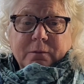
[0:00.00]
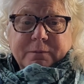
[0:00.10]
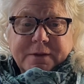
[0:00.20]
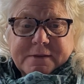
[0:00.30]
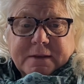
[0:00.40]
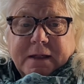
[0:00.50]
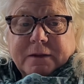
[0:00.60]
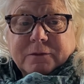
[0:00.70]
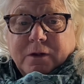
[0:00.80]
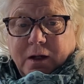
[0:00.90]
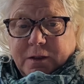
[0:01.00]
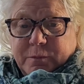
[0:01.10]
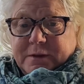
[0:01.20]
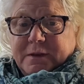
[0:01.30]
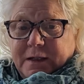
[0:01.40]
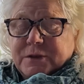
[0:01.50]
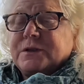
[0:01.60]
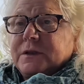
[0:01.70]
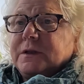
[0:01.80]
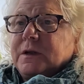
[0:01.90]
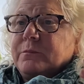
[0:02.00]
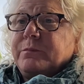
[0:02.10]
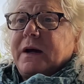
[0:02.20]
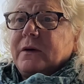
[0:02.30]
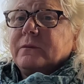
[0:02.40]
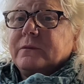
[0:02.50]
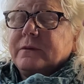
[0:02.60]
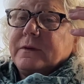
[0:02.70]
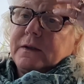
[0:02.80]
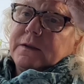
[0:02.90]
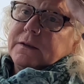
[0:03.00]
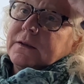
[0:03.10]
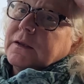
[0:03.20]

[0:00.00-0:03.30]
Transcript: this later documentation about the